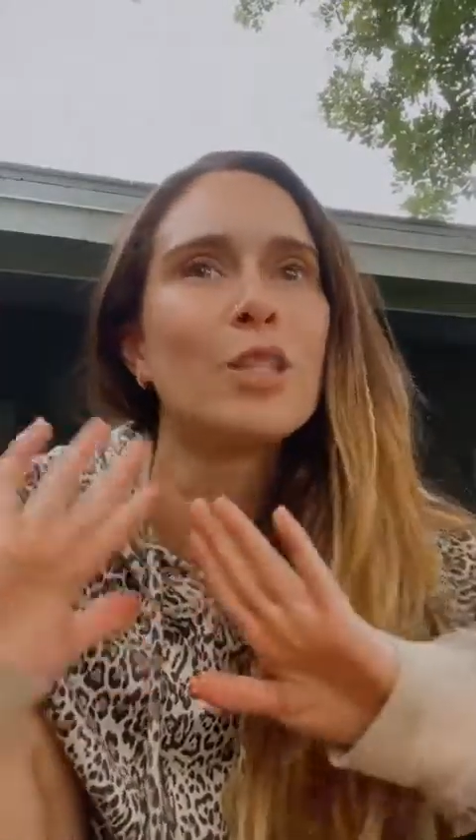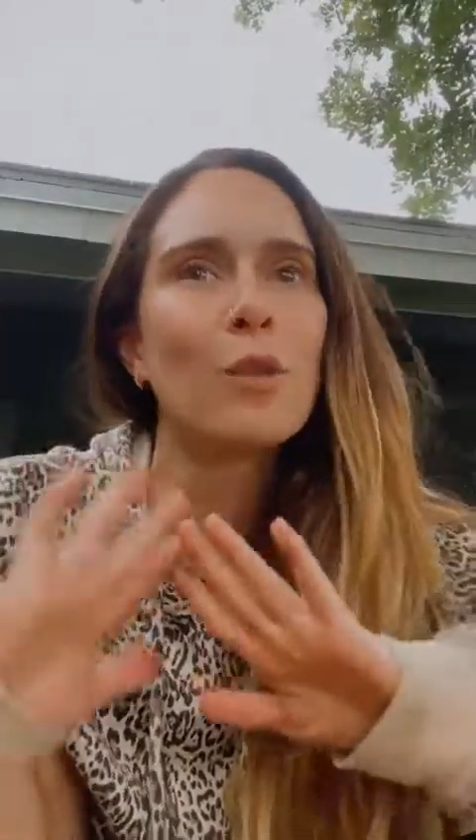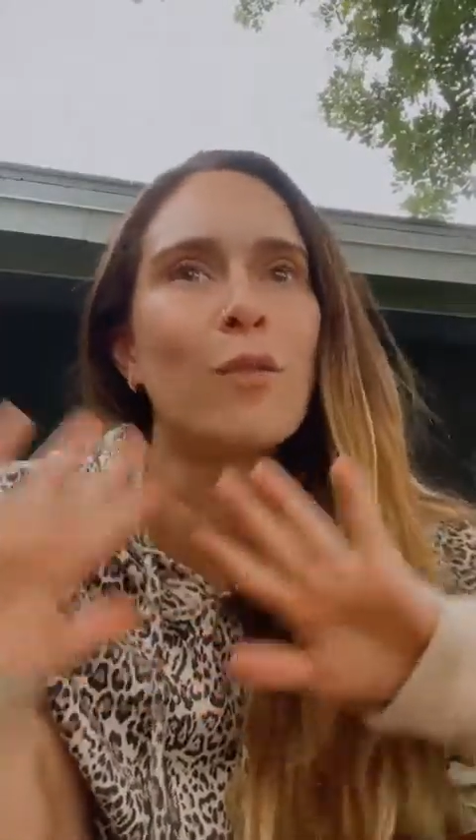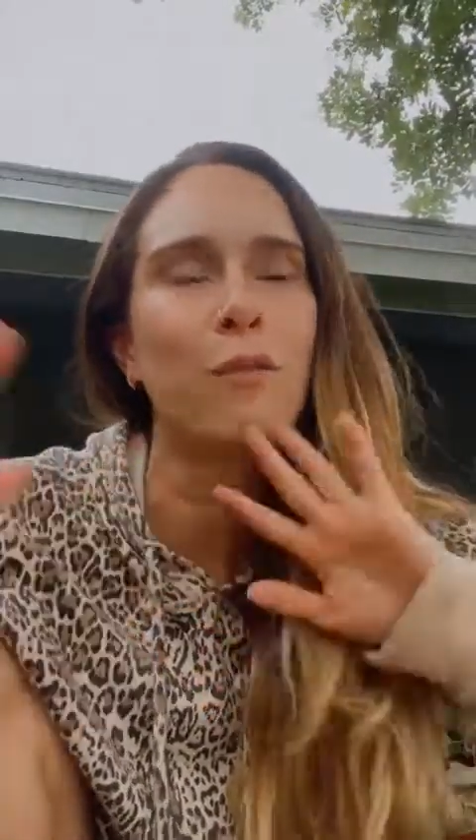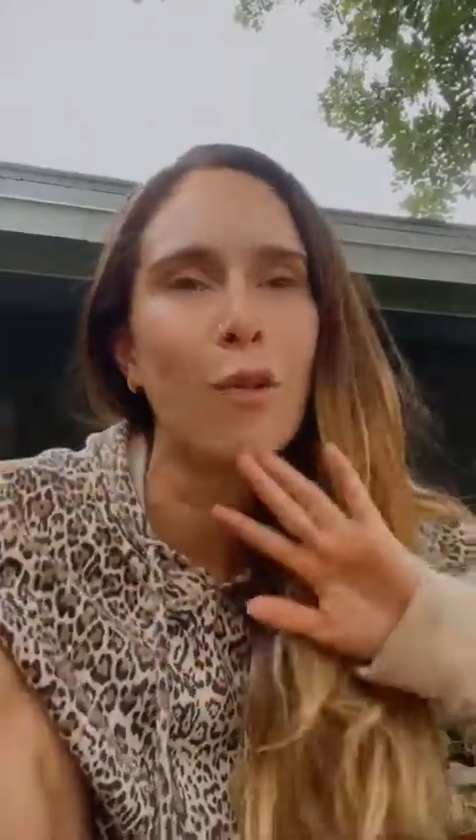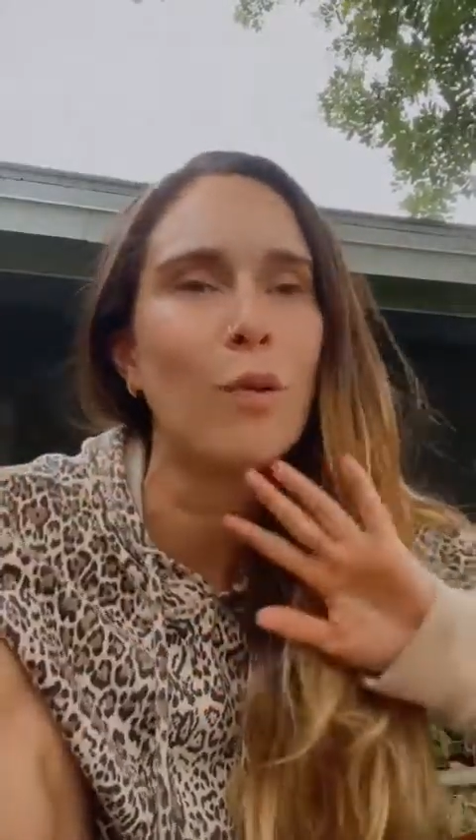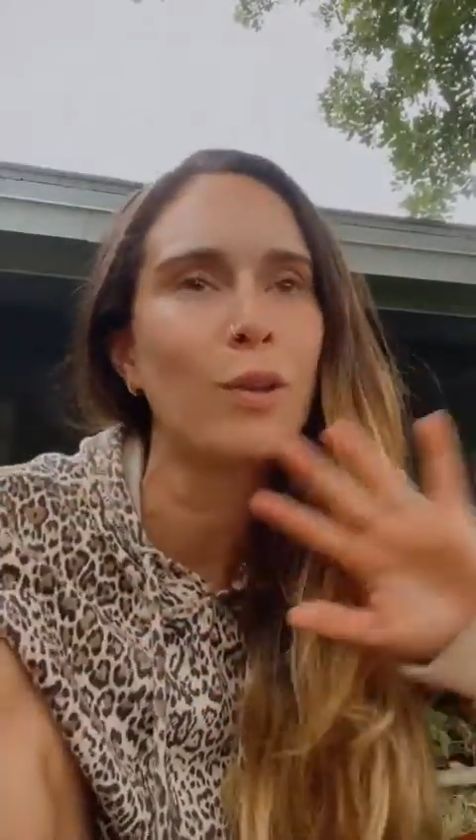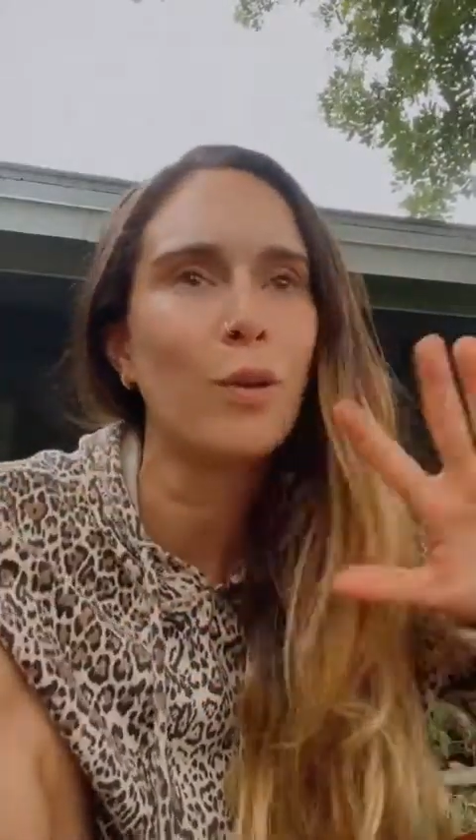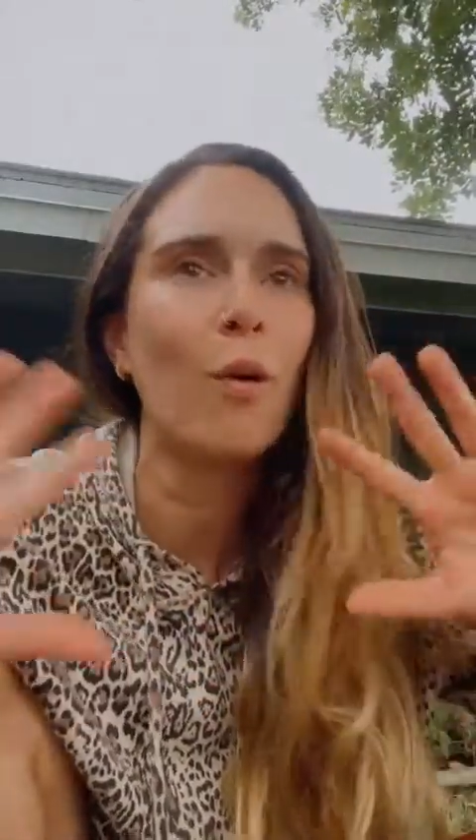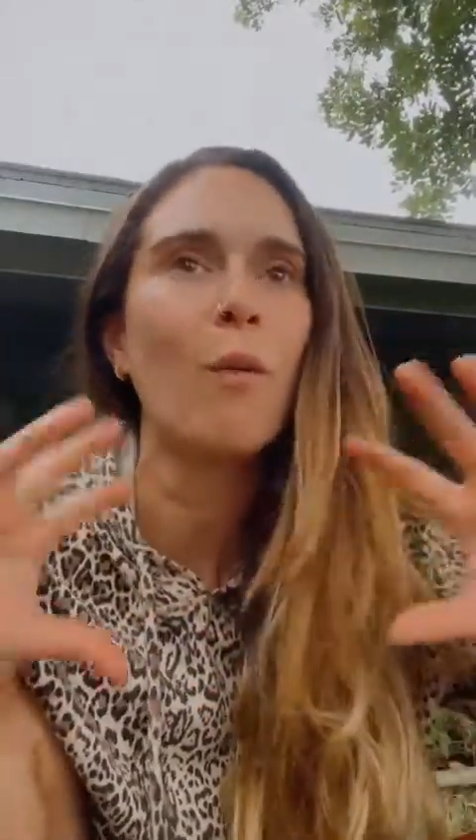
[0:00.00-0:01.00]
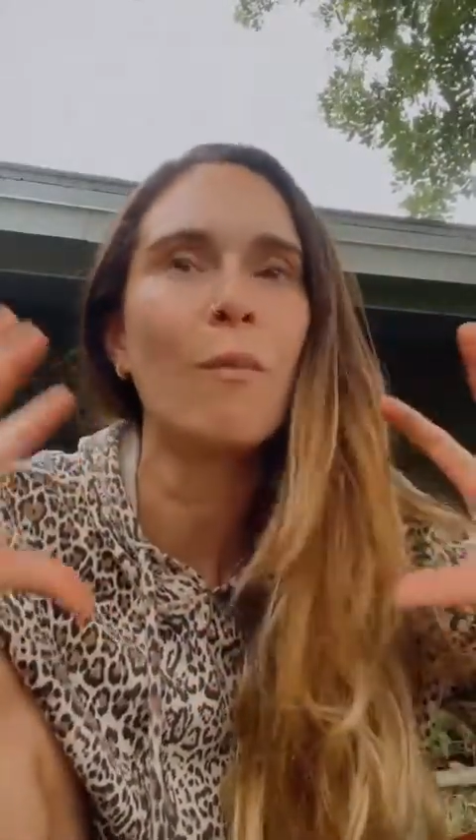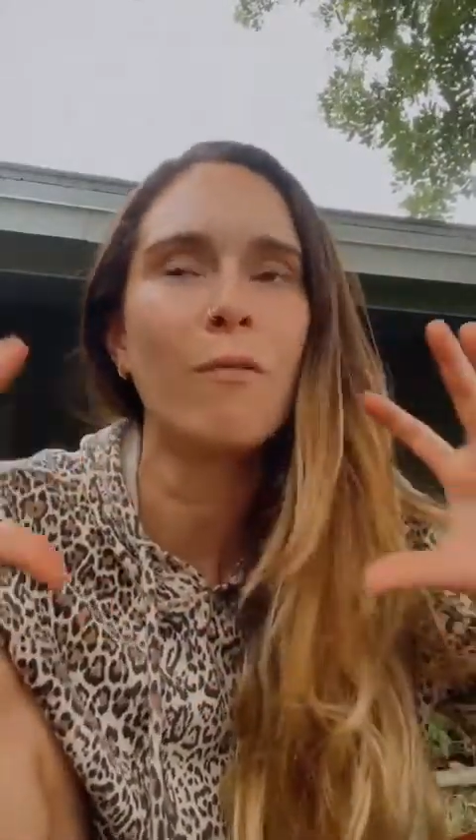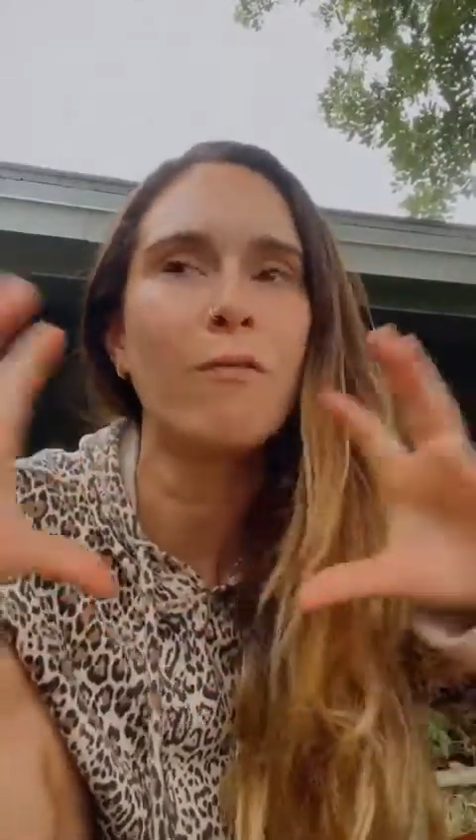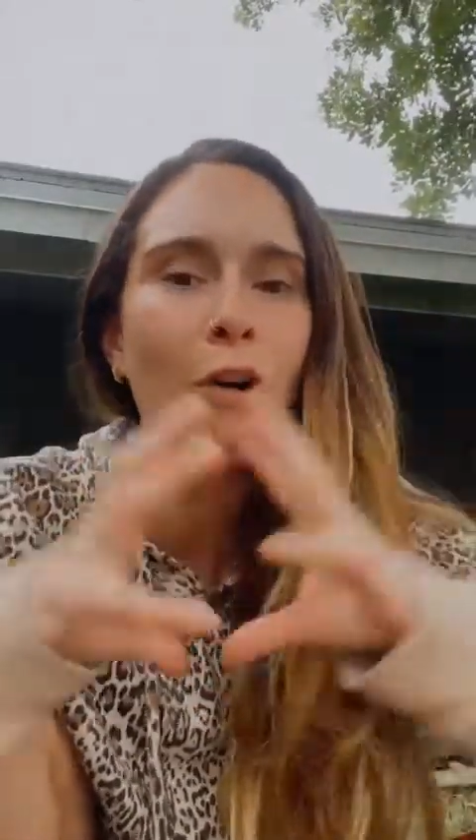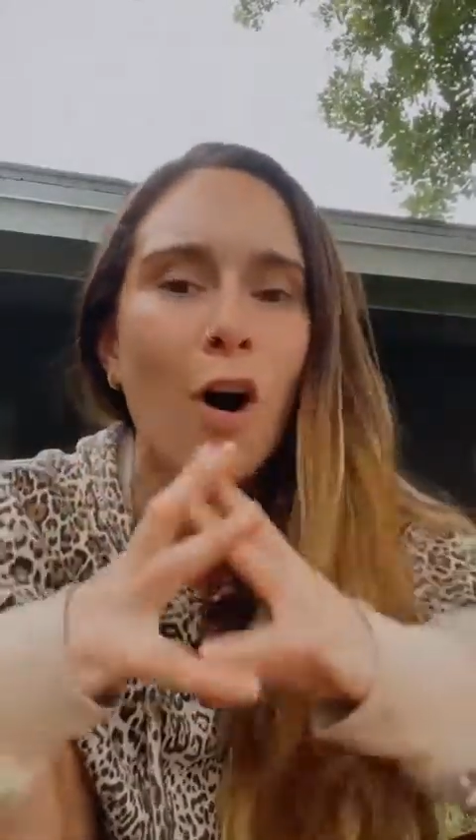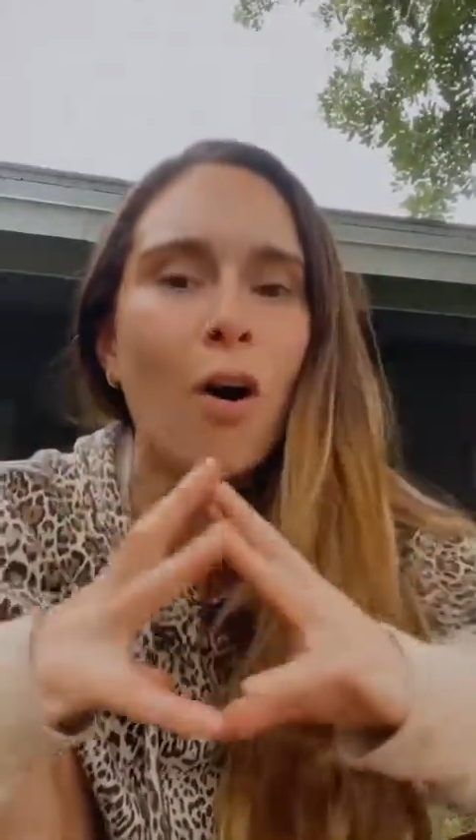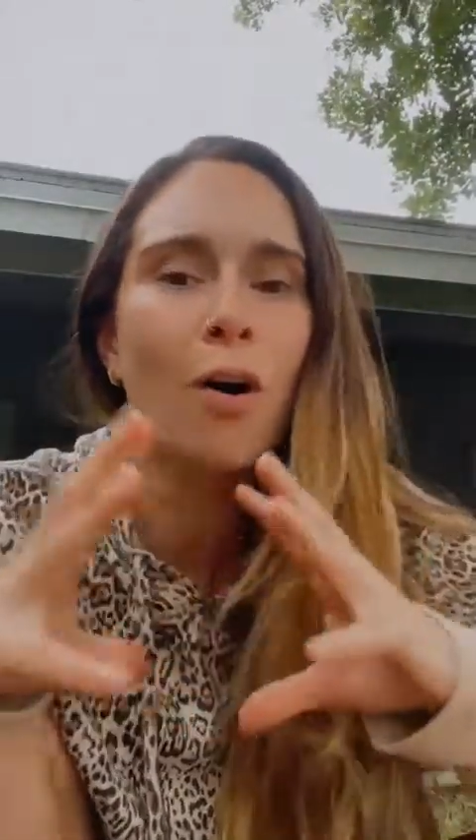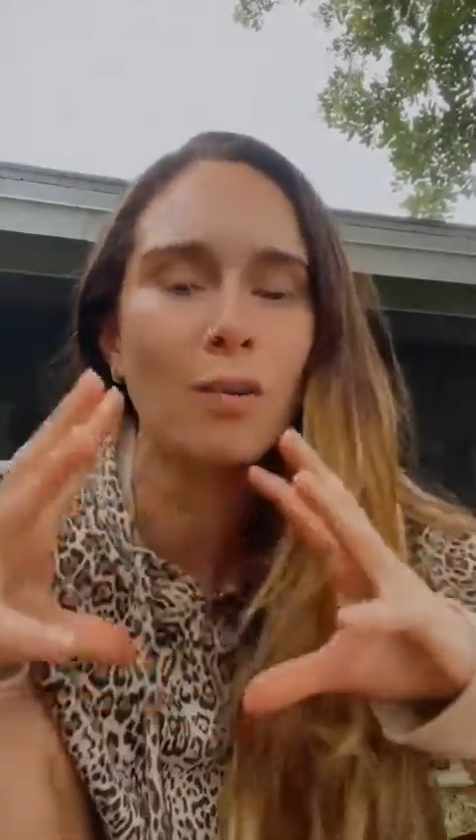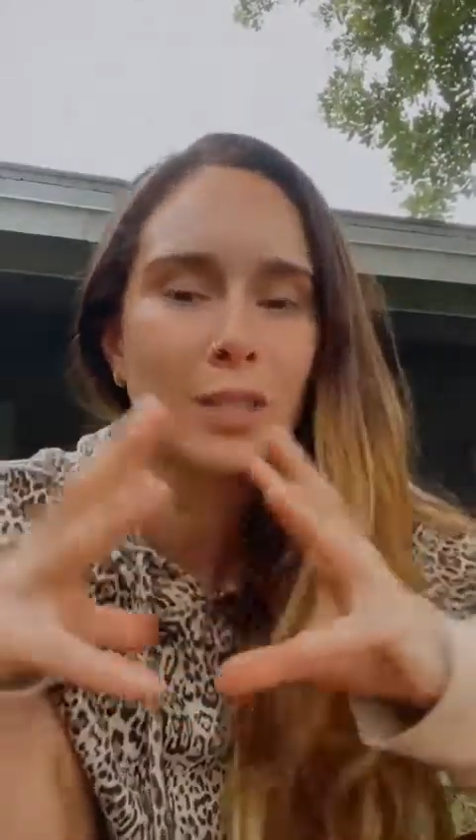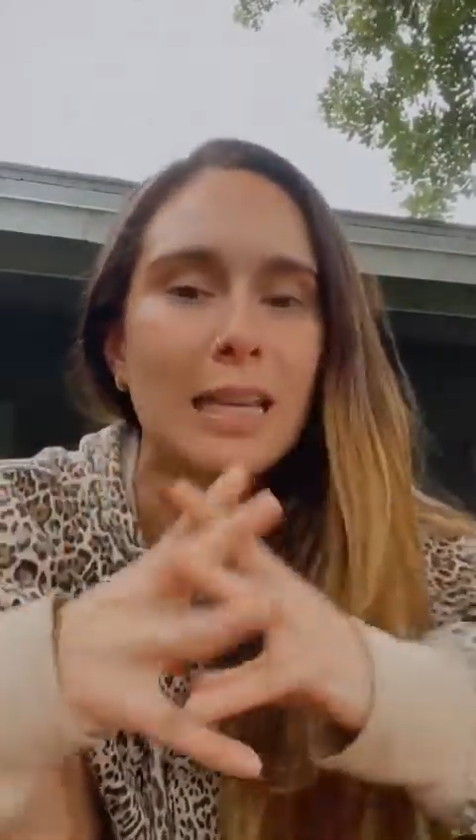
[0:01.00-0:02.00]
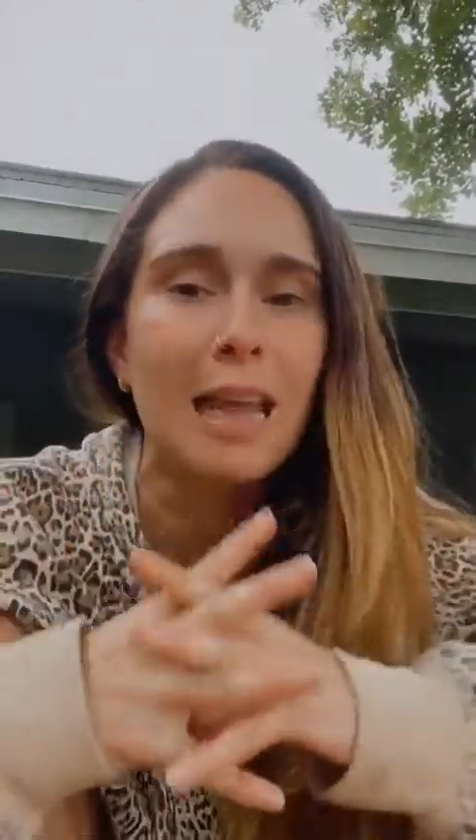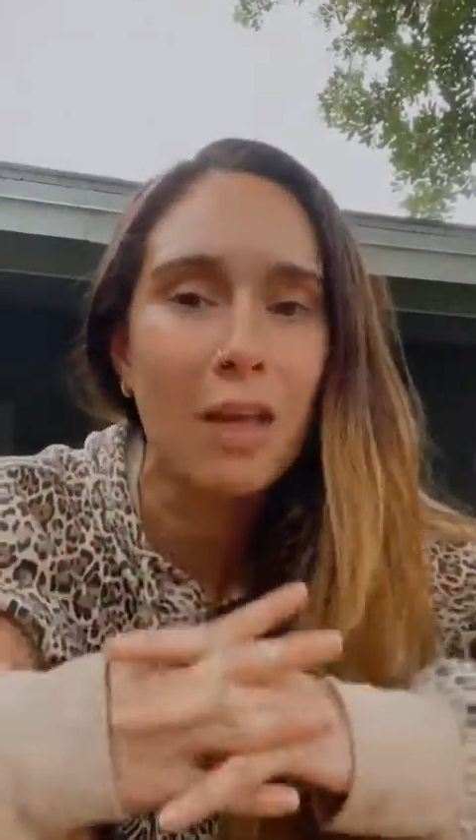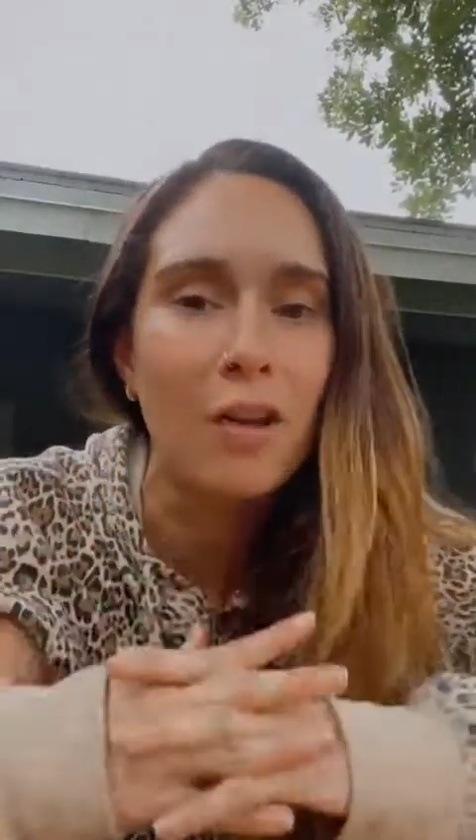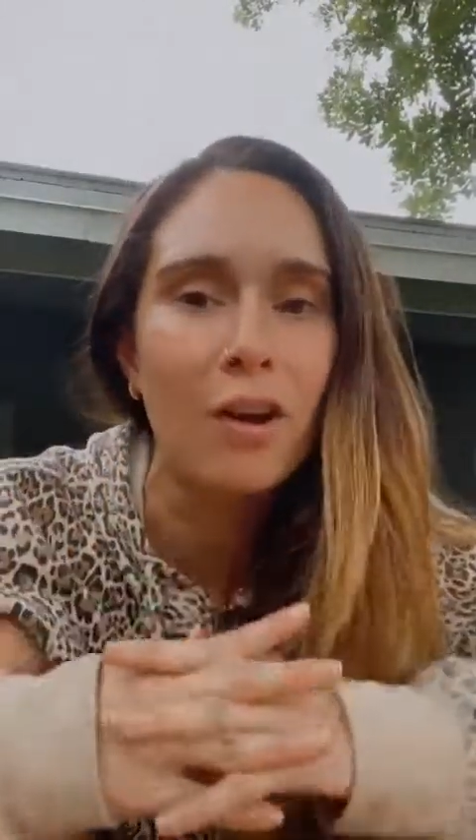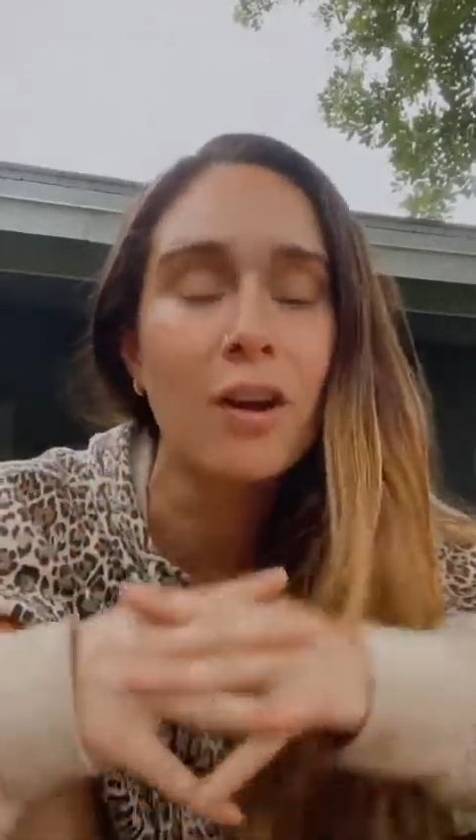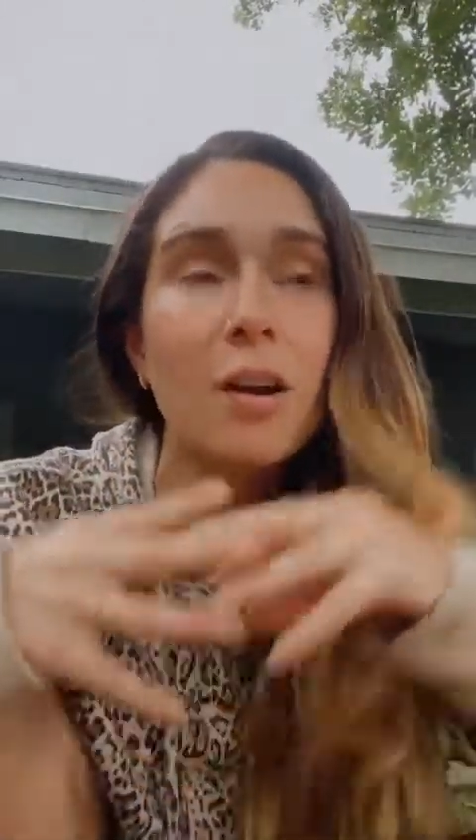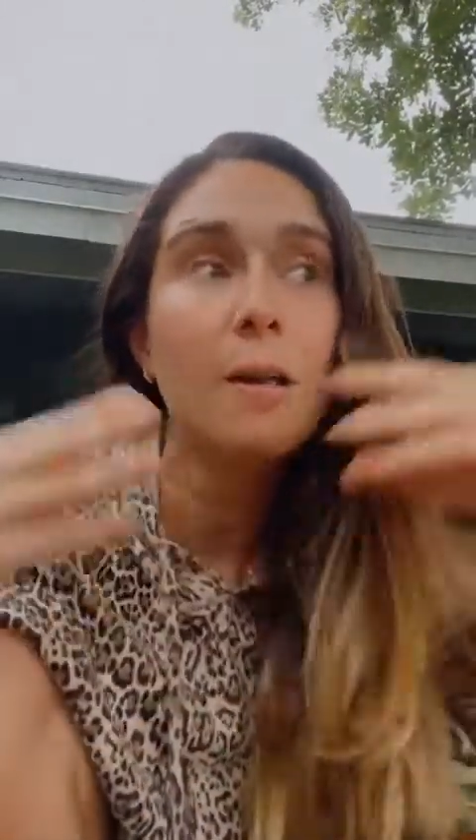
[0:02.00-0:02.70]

to fall together